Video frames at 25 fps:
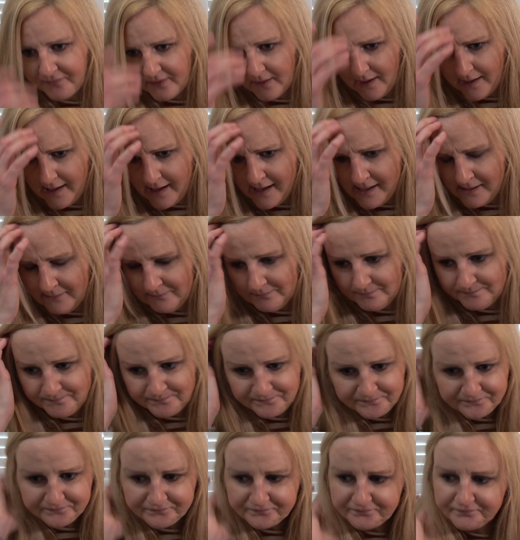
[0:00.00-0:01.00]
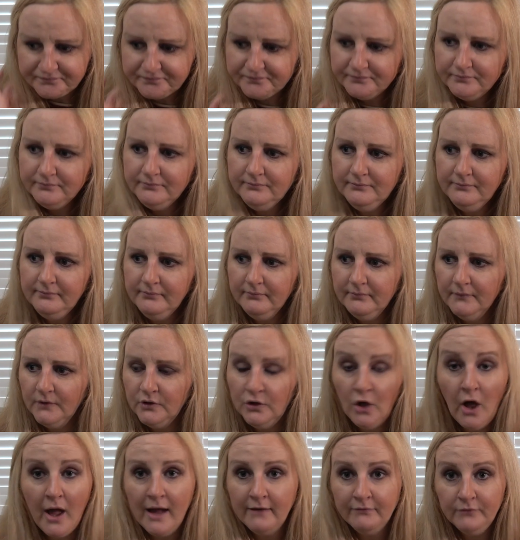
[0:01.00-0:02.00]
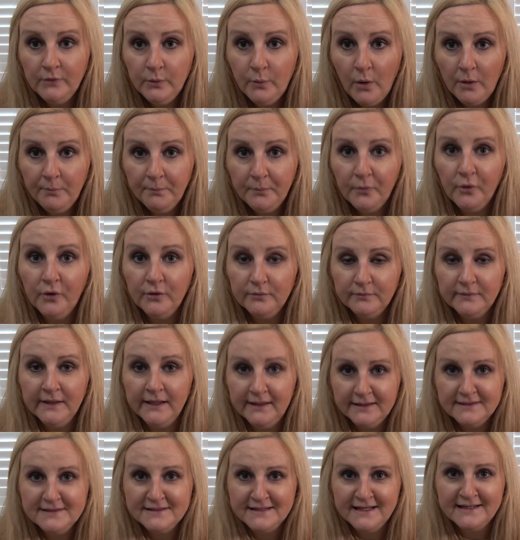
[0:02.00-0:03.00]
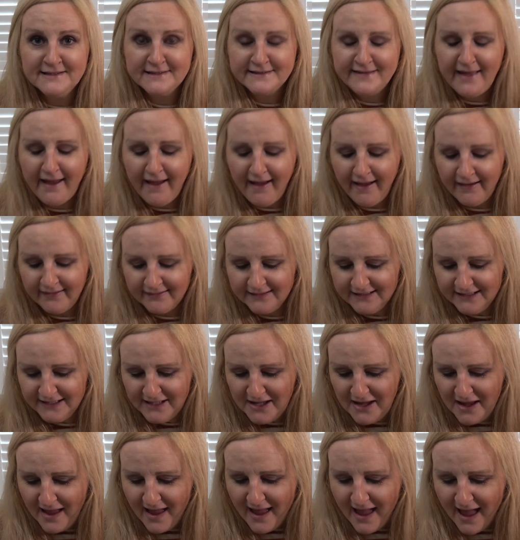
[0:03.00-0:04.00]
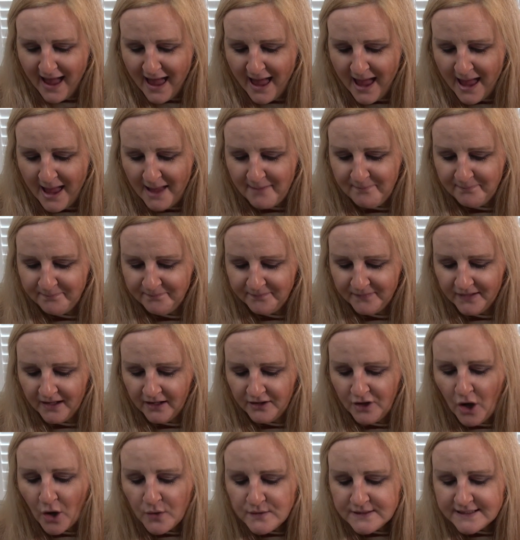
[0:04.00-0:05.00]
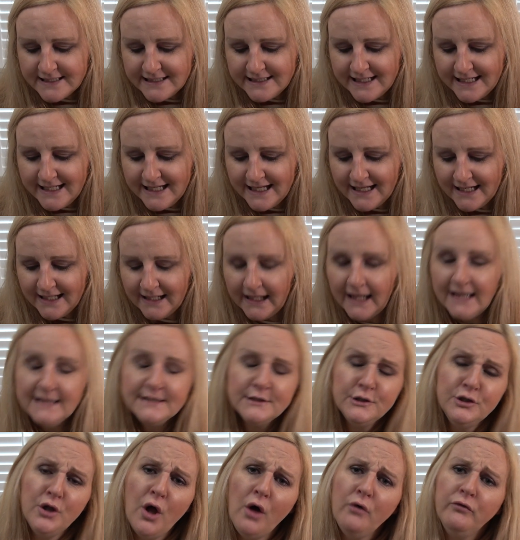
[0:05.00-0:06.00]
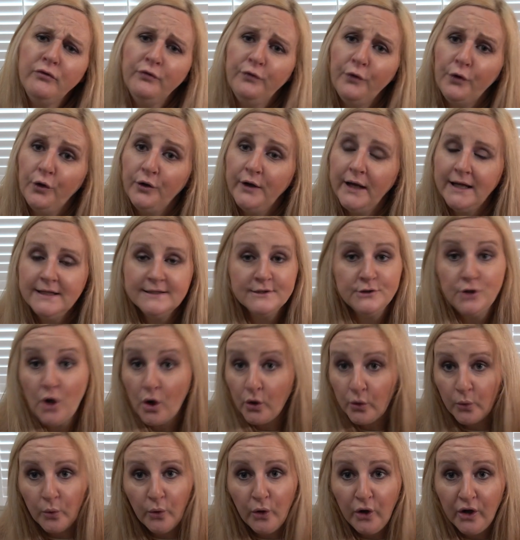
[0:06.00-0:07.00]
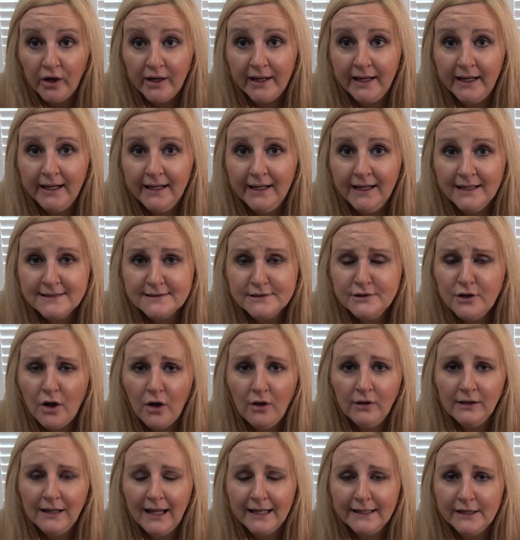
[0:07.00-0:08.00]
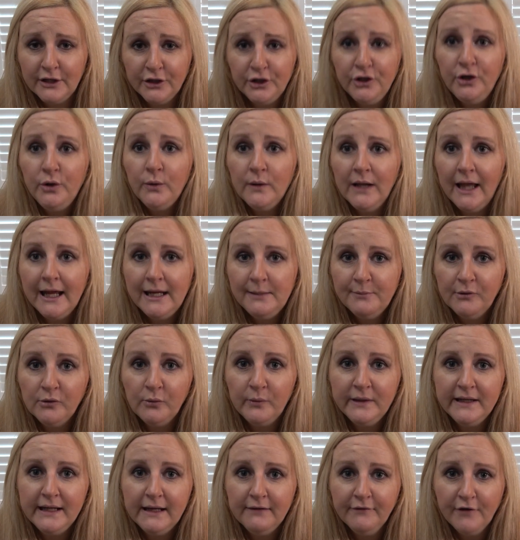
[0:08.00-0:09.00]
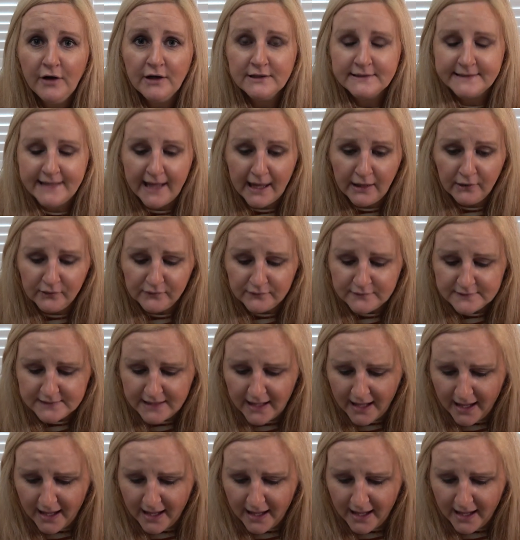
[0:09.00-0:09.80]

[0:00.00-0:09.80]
Not everyone, but it's there. And OCD is not fun. It's not quirky. It's not like a cute label we give ourselves.